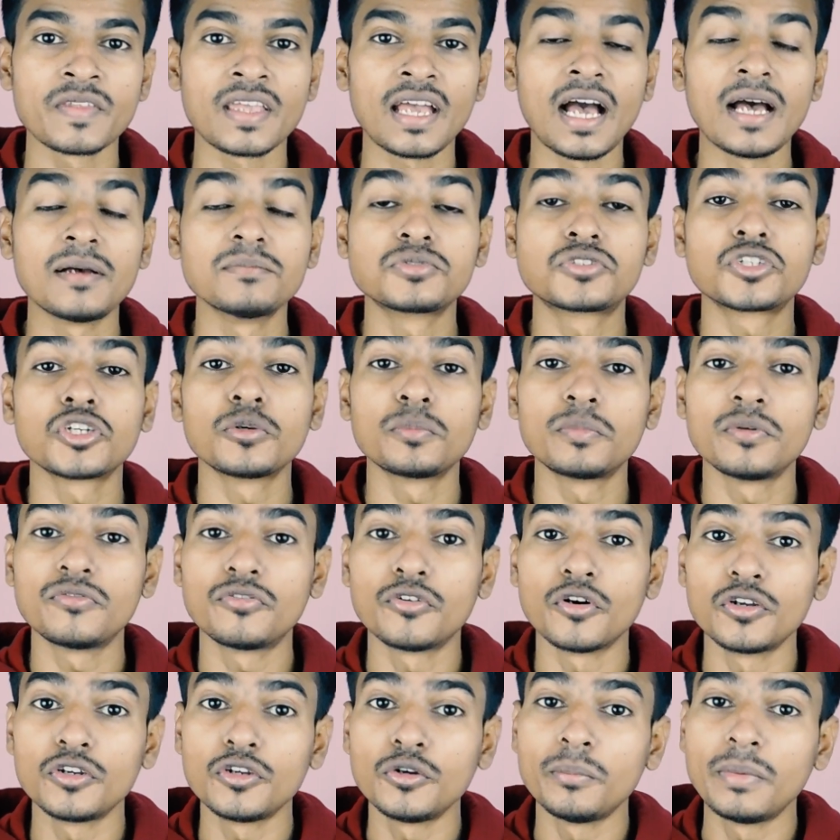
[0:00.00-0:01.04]
I'm sure
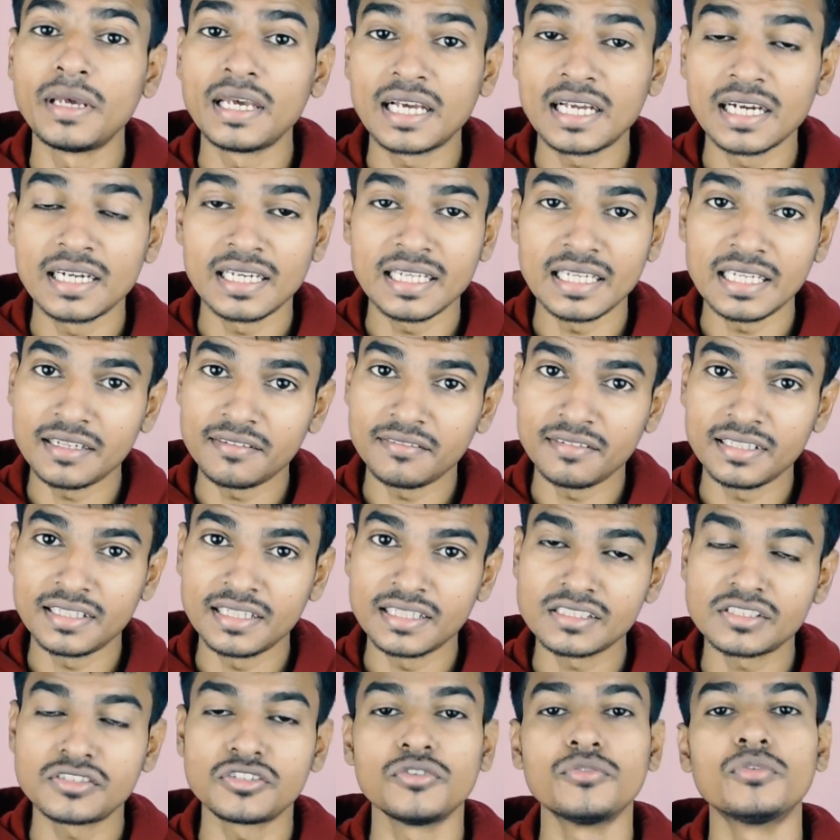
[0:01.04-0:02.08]
before you make a deal with
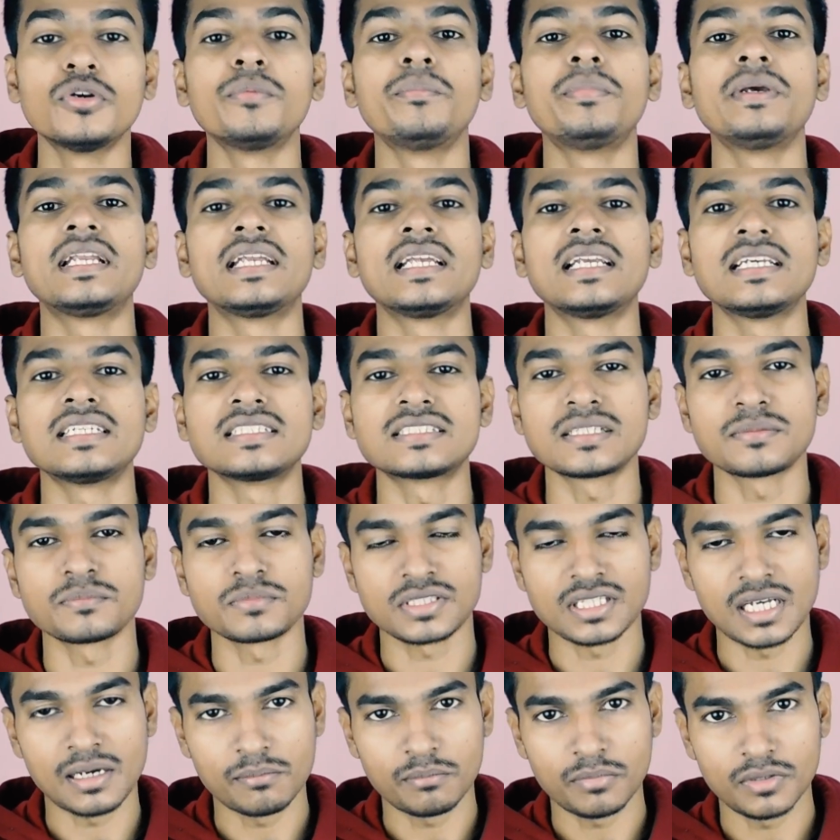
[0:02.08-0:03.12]
us, you would be needing some
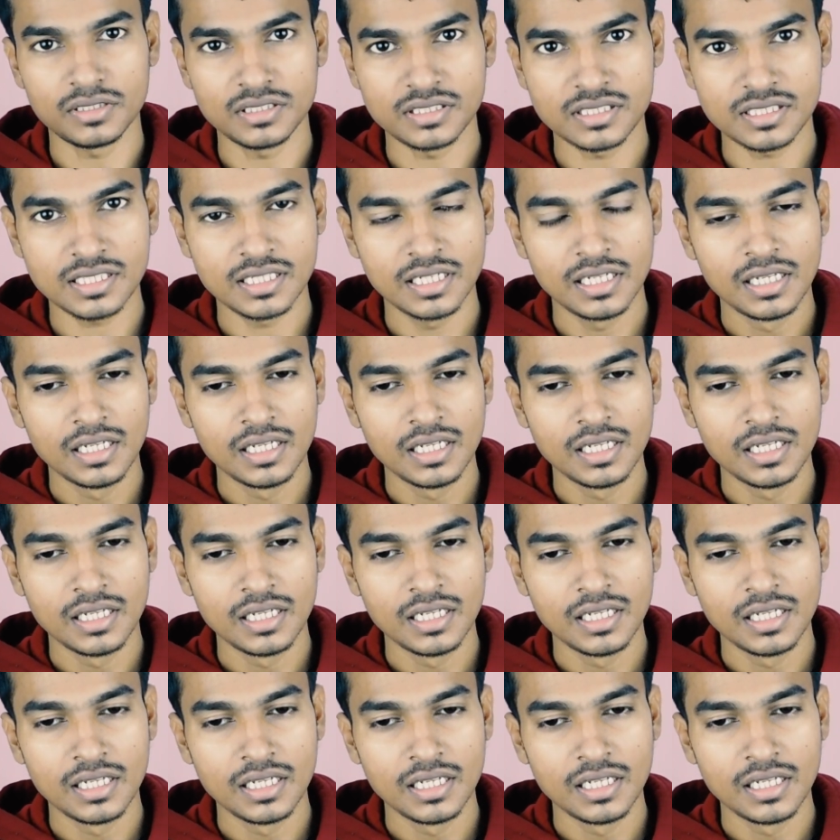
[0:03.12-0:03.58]
samples.